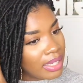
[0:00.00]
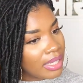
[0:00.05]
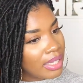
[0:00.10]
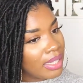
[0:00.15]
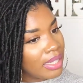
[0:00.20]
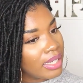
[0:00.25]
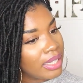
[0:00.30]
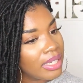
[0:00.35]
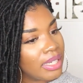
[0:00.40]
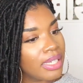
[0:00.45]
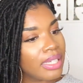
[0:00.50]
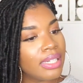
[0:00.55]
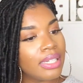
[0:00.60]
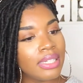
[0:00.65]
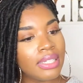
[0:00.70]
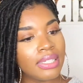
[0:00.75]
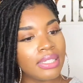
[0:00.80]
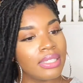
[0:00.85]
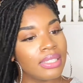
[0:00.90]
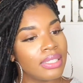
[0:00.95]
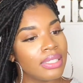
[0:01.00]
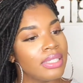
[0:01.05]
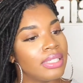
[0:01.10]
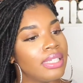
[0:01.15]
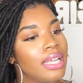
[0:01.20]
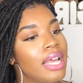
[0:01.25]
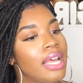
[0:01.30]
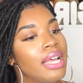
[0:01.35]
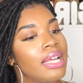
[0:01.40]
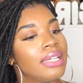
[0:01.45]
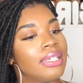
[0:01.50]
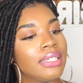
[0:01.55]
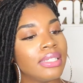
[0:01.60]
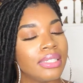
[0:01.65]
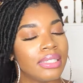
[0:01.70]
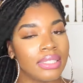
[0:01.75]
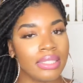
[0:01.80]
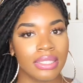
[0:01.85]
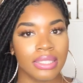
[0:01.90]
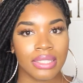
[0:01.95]
and
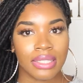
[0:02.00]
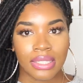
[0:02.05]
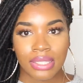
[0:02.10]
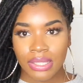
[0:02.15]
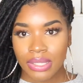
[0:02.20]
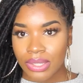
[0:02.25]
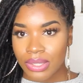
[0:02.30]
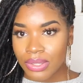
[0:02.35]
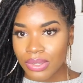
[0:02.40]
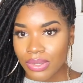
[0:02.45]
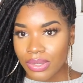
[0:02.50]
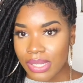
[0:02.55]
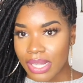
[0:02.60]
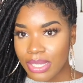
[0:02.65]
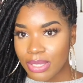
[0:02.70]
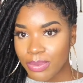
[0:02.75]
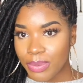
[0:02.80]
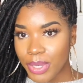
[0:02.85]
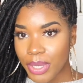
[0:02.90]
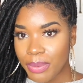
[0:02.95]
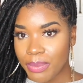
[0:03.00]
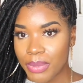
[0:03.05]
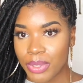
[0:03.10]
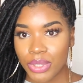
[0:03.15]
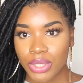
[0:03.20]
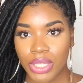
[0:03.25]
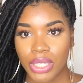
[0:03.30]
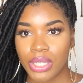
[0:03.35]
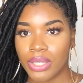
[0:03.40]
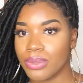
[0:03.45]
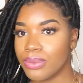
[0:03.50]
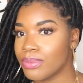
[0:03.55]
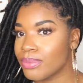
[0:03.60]
yeah, so that's pretty much it.